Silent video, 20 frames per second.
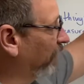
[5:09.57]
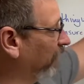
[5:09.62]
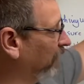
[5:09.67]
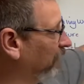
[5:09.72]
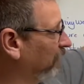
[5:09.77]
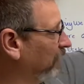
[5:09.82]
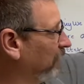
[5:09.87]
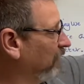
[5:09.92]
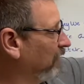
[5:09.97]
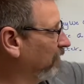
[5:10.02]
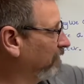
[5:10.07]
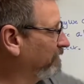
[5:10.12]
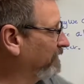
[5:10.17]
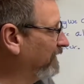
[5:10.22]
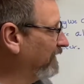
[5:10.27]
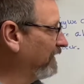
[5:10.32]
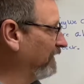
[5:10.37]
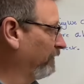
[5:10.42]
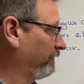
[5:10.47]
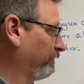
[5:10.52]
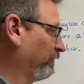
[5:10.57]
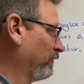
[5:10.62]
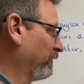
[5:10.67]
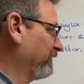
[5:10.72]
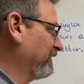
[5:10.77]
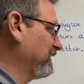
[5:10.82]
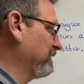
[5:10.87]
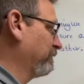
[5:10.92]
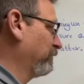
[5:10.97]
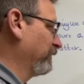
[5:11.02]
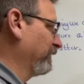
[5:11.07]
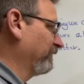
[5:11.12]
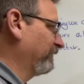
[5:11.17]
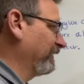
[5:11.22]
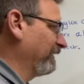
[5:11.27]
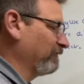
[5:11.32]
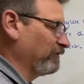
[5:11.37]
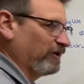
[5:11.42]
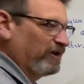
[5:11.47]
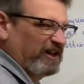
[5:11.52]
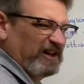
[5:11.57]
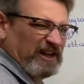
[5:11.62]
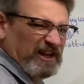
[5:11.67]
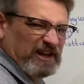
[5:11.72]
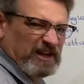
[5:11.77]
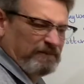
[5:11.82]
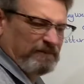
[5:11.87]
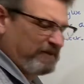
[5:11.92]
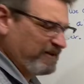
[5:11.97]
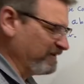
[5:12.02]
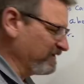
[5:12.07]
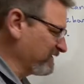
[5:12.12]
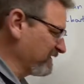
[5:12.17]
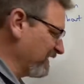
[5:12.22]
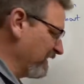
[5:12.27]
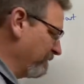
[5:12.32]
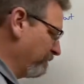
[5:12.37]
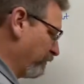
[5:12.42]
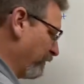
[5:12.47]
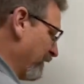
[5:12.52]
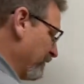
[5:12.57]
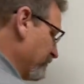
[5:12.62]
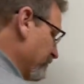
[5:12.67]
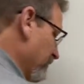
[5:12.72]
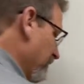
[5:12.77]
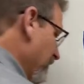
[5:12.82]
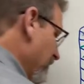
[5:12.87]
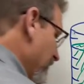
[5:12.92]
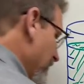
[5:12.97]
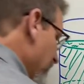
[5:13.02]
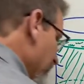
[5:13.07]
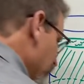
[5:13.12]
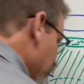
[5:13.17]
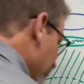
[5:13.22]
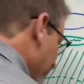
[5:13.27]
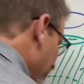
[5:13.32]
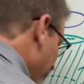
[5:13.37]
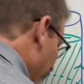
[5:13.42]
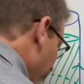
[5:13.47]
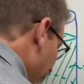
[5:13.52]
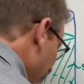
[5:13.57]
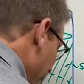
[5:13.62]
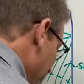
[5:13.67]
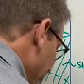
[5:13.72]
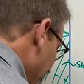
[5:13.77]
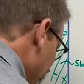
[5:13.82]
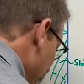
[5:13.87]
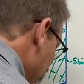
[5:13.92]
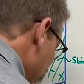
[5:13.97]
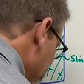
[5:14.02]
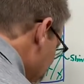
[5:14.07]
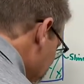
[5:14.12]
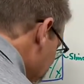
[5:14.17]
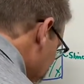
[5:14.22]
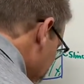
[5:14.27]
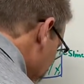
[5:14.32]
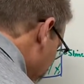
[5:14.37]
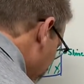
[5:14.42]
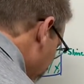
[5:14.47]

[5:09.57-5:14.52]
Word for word: it, that has 14.7 on it. It could be the same pressure. So that would be an intensive